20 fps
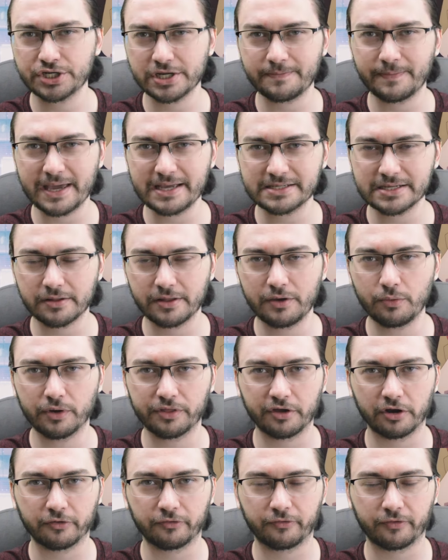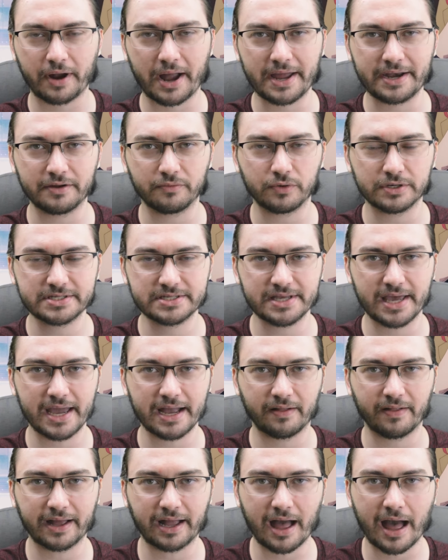She basically, with her friend, was saying,
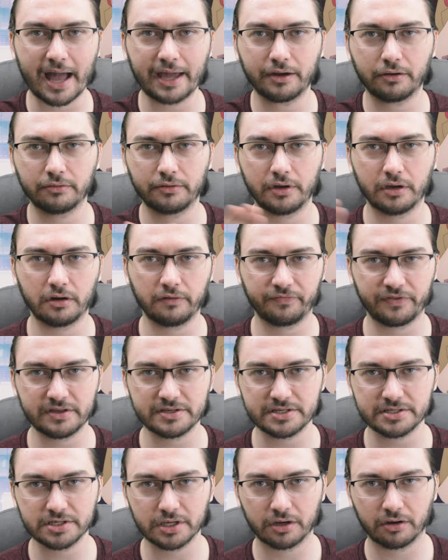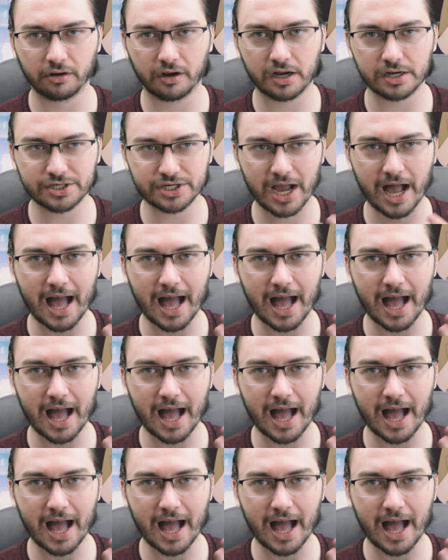like, I don't know if this is a crush,